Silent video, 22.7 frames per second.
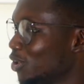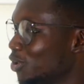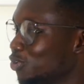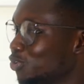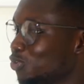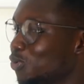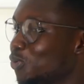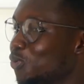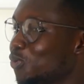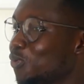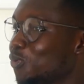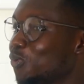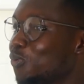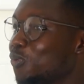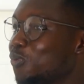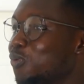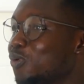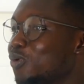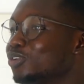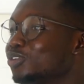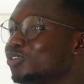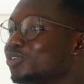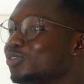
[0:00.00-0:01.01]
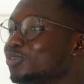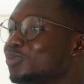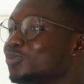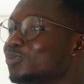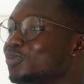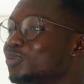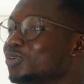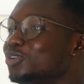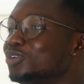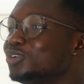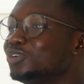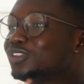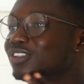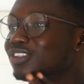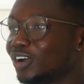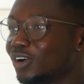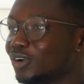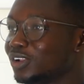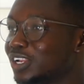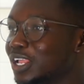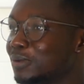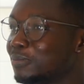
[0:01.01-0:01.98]
So, what would you
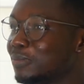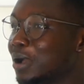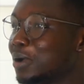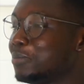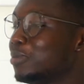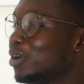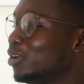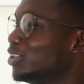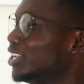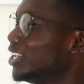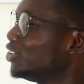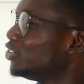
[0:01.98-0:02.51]
tell them about the